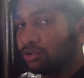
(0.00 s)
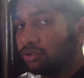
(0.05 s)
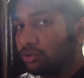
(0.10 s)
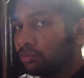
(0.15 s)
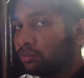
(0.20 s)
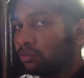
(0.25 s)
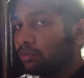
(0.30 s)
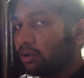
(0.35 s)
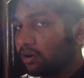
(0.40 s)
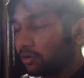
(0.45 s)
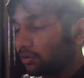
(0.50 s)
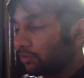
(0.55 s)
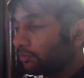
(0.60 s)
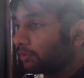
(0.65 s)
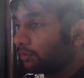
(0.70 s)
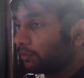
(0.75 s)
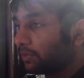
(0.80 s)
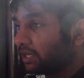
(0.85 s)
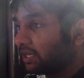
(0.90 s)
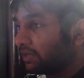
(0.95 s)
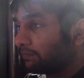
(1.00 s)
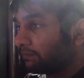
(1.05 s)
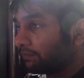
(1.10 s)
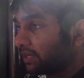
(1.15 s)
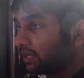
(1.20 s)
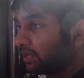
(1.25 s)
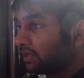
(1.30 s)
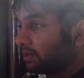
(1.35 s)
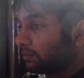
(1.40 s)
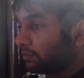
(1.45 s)
2 are going to be.
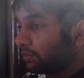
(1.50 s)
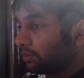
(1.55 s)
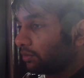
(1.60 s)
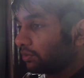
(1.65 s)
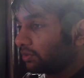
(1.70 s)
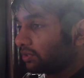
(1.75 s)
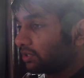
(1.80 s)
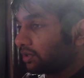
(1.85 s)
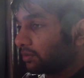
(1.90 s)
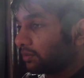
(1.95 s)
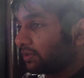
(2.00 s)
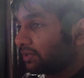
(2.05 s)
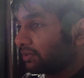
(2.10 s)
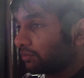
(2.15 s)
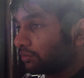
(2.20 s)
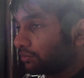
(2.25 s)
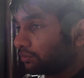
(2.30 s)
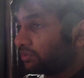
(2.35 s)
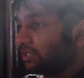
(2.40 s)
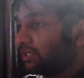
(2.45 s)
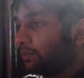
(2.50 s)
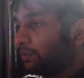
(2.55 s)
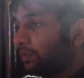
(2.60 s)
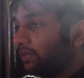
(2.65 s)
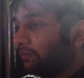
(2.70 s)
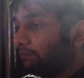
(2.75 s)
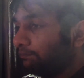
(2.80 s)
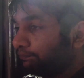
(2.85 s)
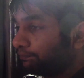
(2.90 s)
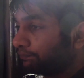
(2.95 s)
But we'll talk about those in a
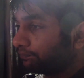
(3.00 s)
bit.